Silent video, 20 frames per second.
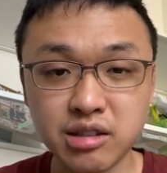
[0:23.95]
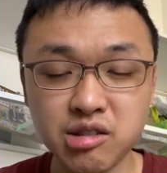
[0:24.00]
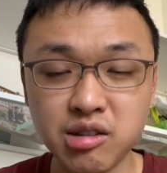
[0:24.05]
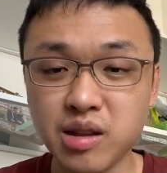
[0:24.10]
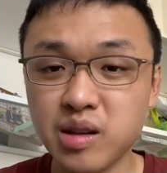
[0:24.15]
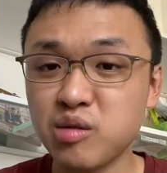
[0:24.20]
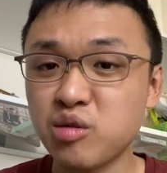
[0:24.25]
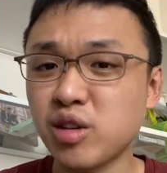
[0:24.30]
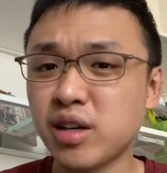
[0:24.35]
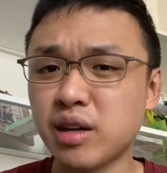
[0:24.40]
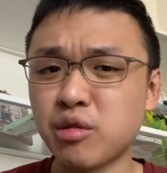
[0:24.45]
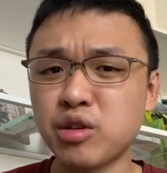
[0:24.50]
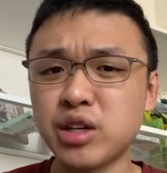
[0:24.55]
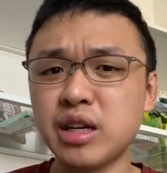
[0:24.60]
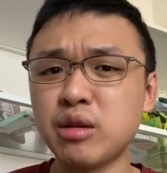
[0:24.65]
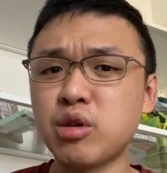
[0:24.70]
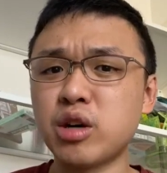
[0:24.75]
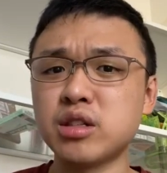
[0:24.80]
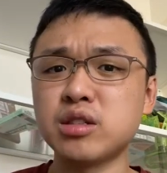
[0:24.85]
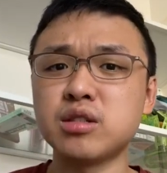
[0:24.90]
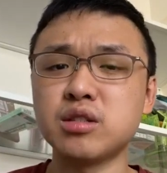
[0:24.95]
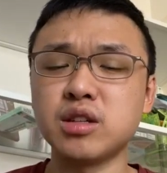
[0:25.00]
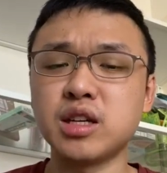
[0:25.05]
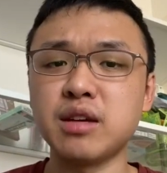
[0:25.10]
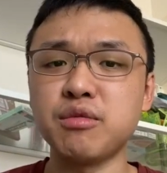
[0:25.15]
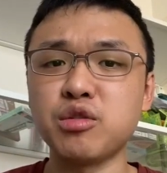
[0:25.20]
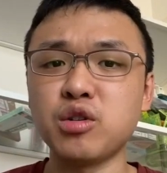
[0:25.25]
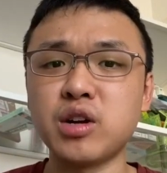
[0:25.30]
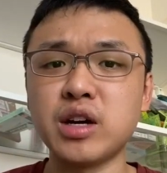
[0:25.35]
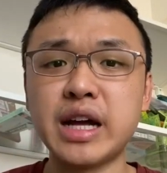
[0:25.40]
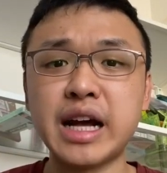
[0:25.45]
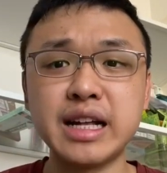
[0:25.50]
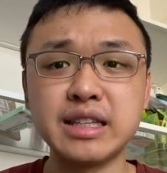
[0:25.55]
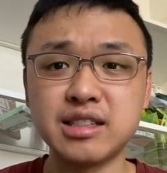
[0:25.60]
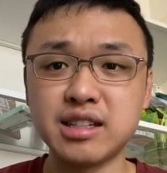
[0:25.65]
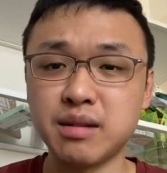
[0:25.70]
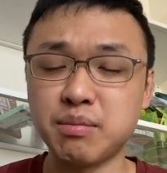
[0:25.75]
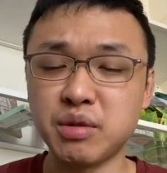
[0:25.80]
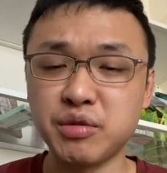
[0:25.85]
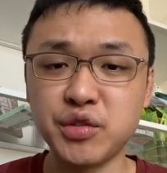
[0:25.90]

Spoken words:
So in this video, I really want to give you a heads up.